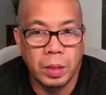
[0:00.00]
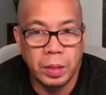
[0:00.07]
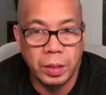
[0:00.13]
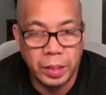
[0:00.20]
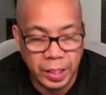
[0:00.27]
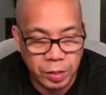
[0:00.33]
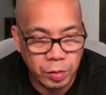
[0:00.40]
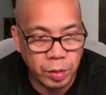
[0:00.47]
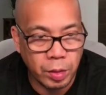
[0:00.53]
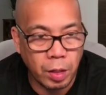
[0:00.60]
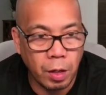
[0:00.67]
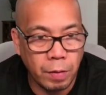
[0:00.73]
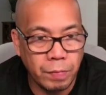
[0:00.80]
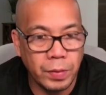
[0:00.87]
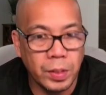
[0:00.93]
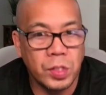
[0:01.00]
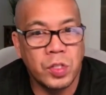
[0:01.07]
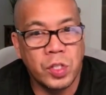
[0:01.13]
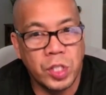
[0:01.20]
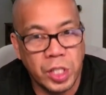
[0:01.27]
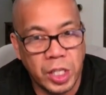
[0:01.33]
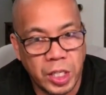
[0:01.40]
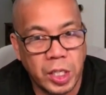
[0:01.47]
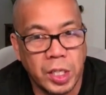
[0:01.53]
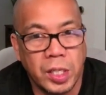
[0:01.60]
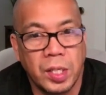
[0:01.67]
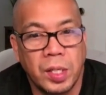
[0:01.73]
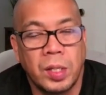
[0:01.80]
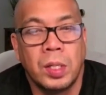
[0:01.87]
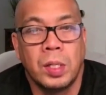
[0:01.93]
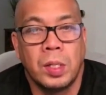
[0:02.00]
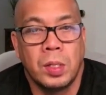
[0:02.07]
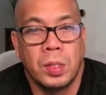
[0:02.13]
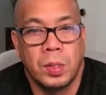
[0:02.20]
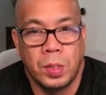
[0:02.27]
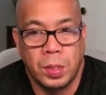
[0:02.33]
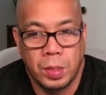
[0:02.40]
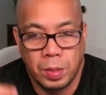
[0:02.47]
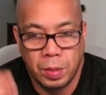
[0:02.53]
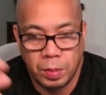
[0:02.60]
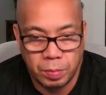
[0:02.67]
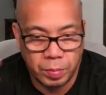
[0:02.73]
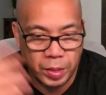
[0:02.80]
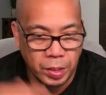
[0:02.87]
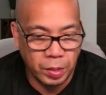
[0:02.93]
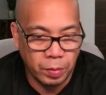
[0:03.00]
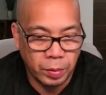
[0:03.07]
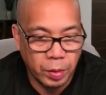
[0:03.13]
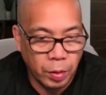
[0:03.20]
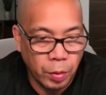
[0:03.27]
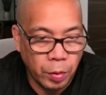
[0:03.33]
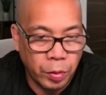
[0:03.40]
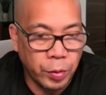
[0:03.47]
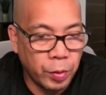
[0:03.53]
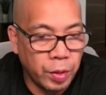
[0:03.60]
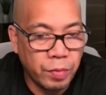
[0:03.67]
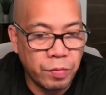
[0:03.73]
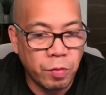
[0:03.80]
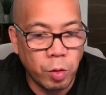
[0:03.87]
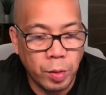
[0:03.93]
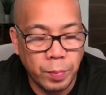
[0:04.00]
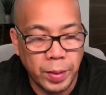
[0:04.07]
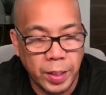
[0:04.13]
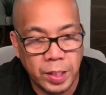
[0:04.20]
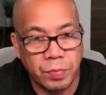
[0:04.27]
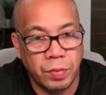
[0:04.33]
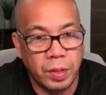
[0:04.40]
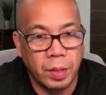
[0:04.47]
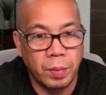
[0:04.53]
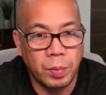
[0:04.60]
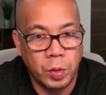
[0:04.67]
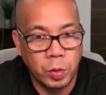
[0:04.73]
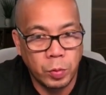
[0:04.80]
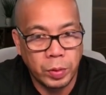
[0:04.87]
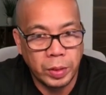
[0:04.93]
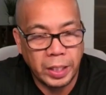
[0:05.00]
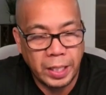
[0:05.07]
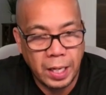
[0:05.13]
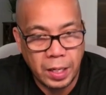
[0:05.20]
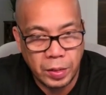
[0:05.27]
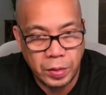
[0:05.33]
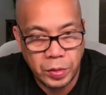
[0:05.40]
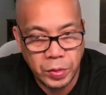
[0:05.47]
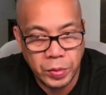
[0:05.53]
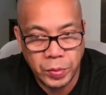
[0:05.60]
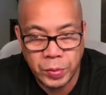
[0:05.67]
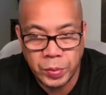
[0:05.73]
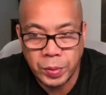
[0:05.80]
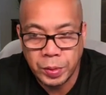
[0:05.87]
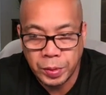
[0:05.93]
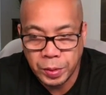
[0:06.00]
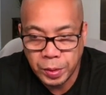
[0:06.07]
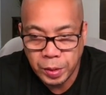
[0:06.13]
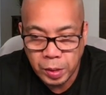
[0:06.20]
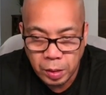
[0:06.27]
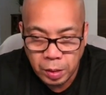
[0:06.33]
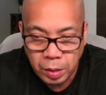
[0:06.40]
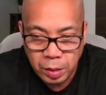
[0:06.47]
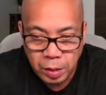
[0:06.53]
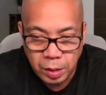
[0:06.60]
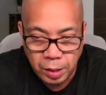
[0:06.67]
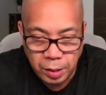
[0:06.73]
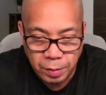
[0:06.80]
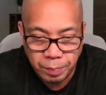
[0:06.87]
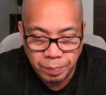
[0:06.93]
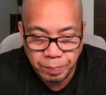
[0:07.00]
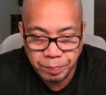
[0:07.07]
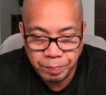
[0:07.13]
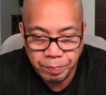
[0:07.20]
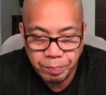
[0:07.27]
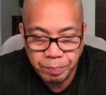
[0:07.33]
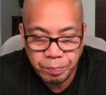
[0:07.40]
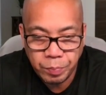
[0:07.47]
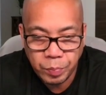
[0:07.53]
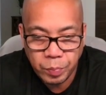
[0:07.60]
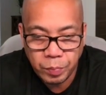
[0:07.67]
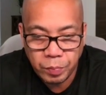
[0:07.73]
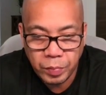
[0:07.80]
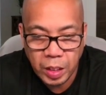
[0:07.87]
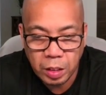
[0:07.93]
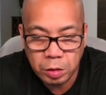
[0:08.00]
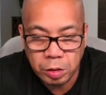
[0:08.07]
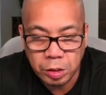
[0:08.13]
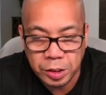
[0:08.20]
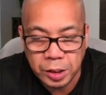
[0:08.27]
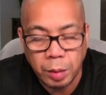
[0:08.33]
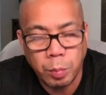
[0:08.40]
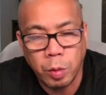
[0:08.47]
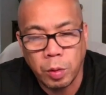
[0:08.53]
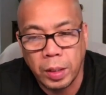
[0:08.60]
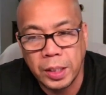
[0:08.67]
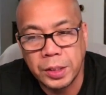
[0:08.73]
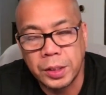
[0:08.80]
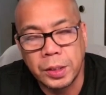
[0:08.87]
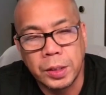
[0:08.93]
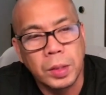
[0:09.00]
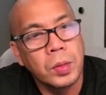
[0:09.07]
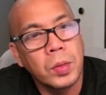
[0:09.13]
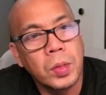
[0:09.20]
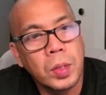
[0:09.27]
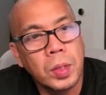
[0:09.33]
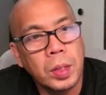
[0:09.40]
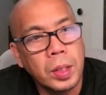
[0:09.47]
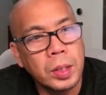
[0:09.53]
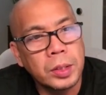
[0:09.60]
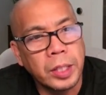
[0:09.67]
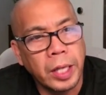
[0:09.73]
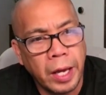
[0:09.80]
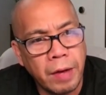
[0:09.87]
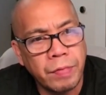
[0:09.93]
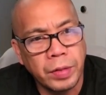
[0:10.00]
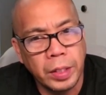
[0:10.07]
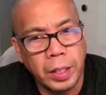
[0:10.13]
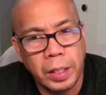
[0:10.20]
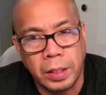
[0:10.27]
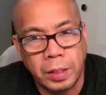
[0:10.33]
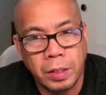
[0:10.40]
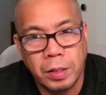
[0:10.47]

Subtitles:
get to the office, check in, you know, another 30-40 minutes for them to do what they got to do. To summarize it, it's a half a day